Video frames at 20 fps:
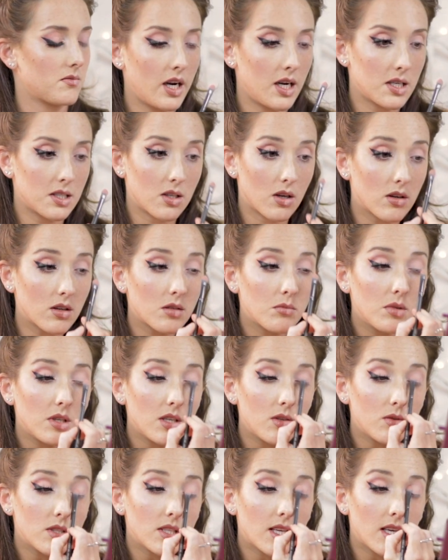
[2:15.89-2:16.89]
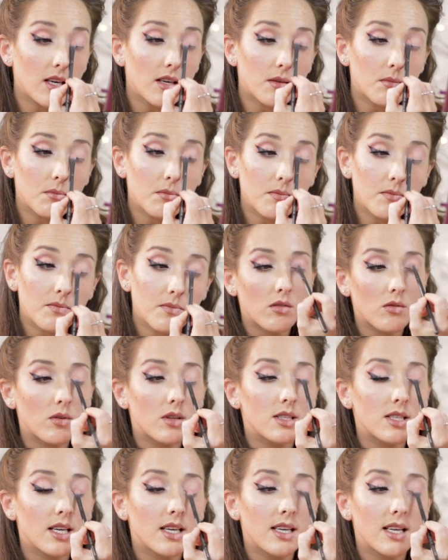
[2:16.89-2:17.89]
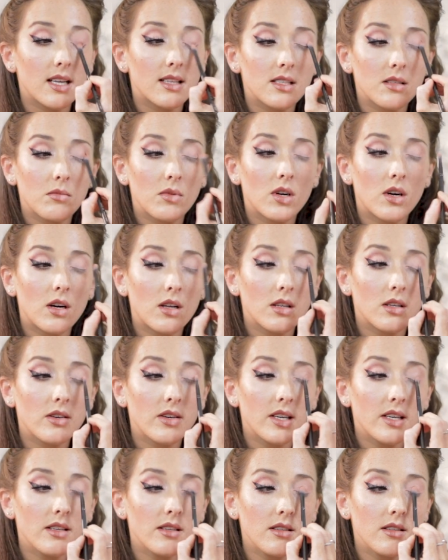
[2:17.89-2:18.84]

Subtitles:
I guess I could be using him. Once I get some color